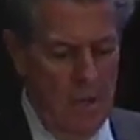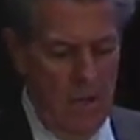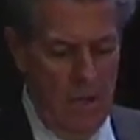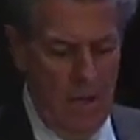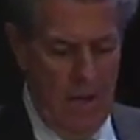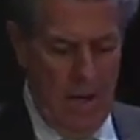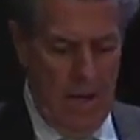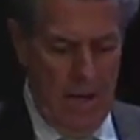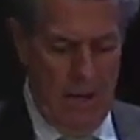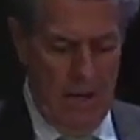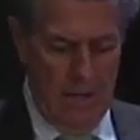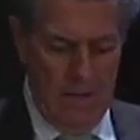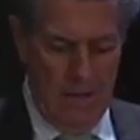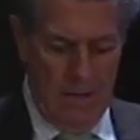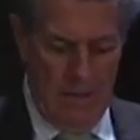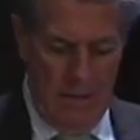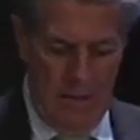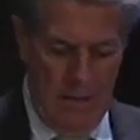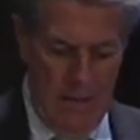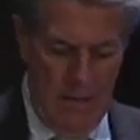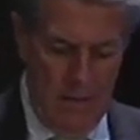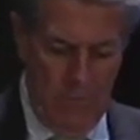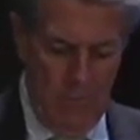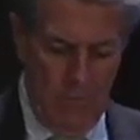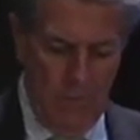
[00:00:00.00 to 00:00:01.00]
And
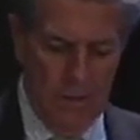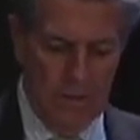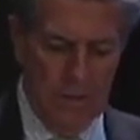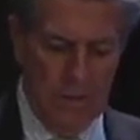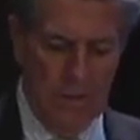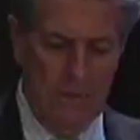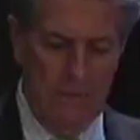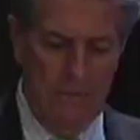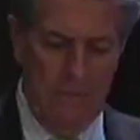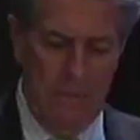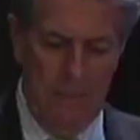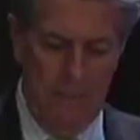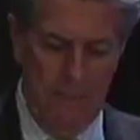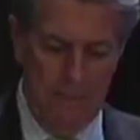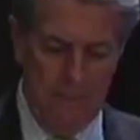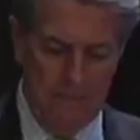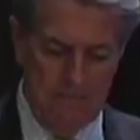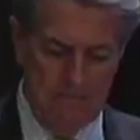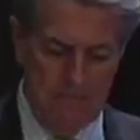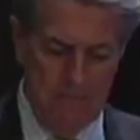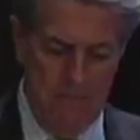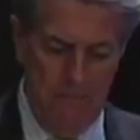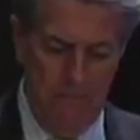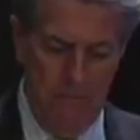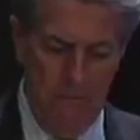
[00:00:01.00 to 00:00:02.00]
he was
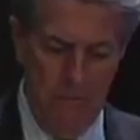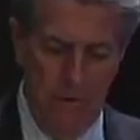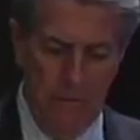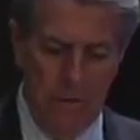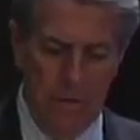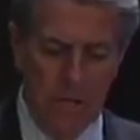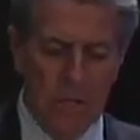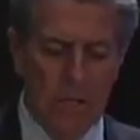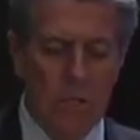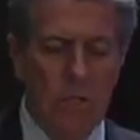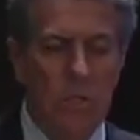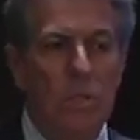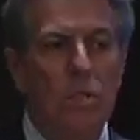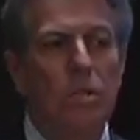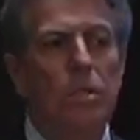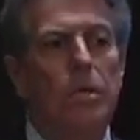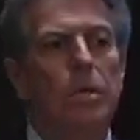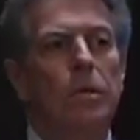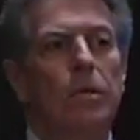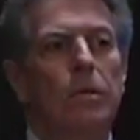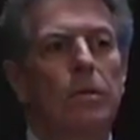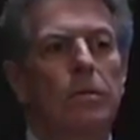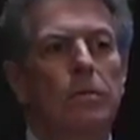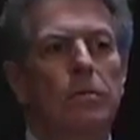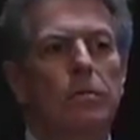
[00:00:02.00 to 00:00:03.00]
very
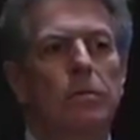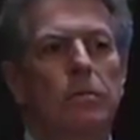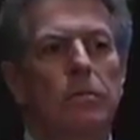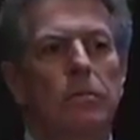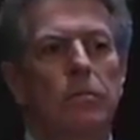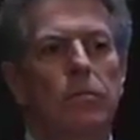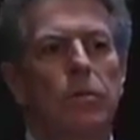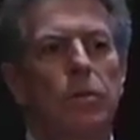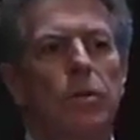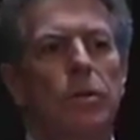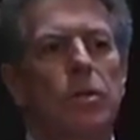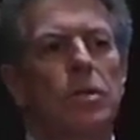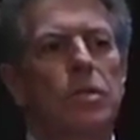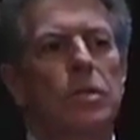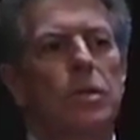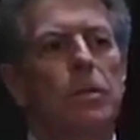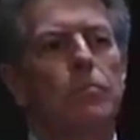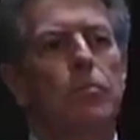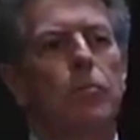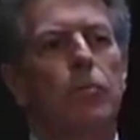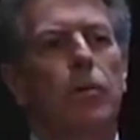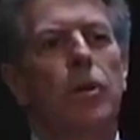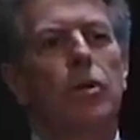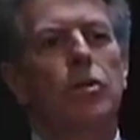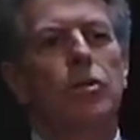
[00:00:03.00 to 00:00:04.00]
concerned with this
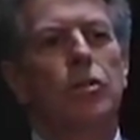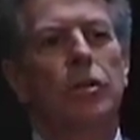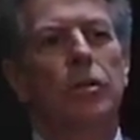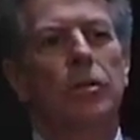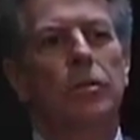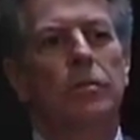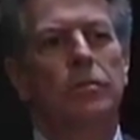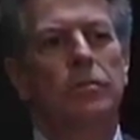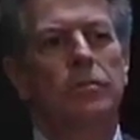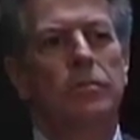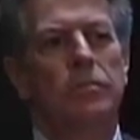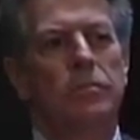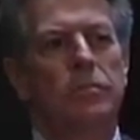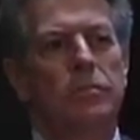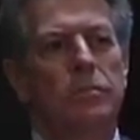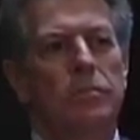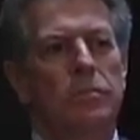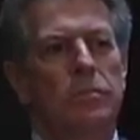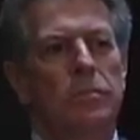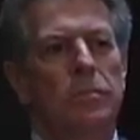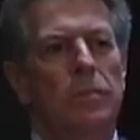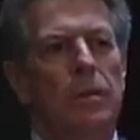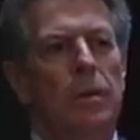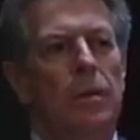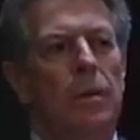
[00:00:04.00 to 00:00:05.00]
separation,
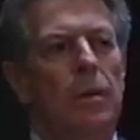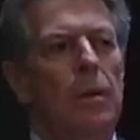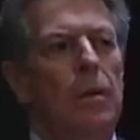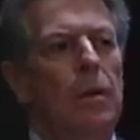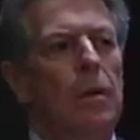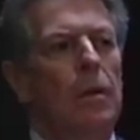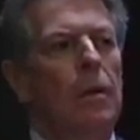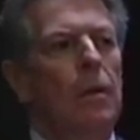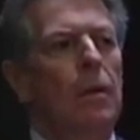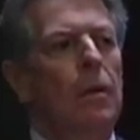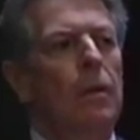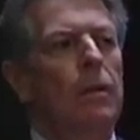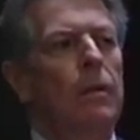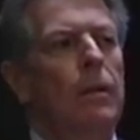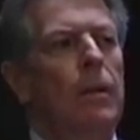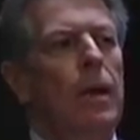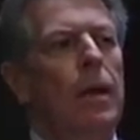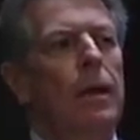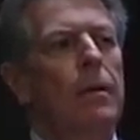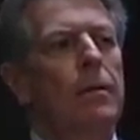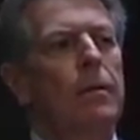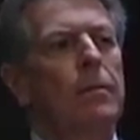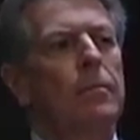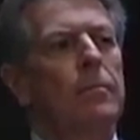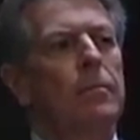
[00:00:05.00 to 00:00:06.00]

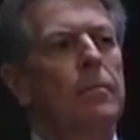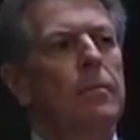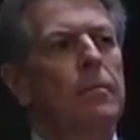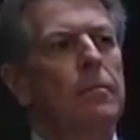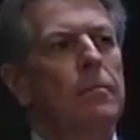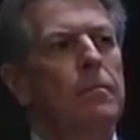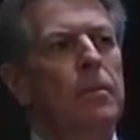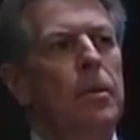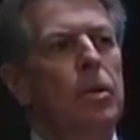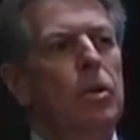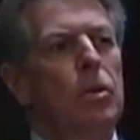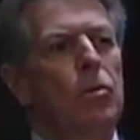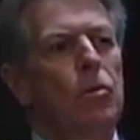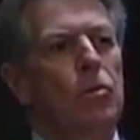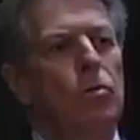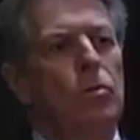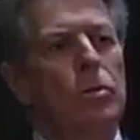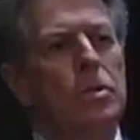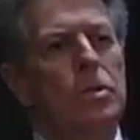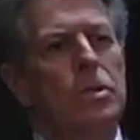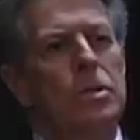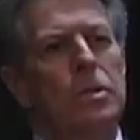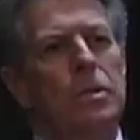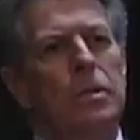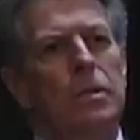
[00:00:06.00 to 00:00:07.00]
that
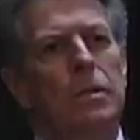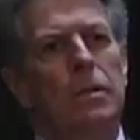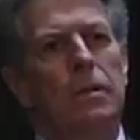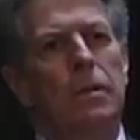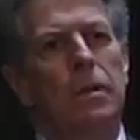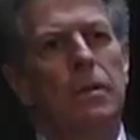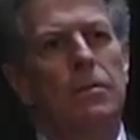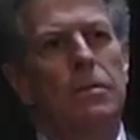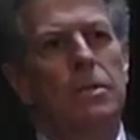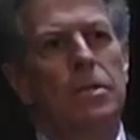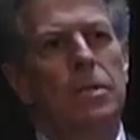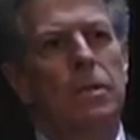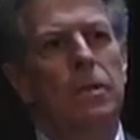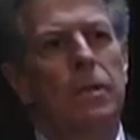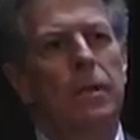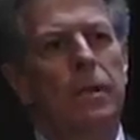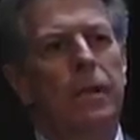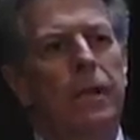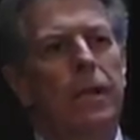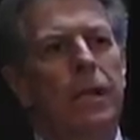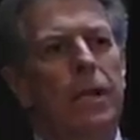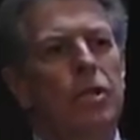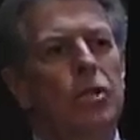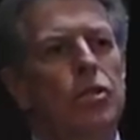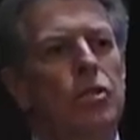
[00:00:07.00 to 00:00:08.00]
because there was
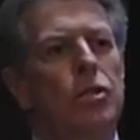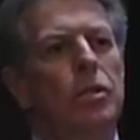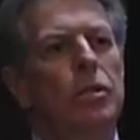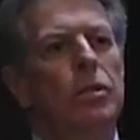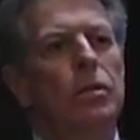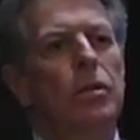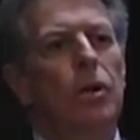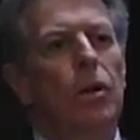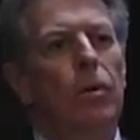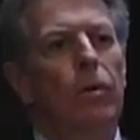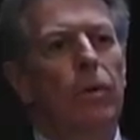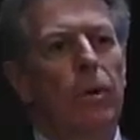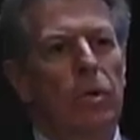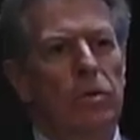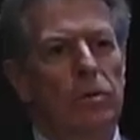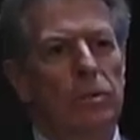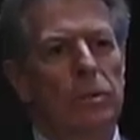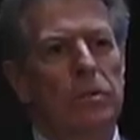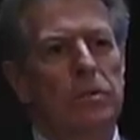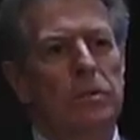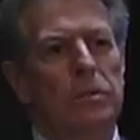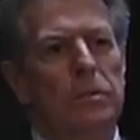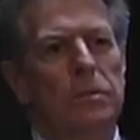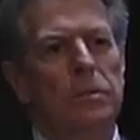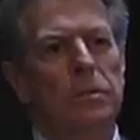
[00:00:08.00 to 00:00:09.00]
litigation going
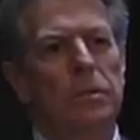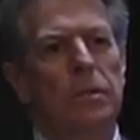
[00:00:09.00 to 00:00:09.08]
on,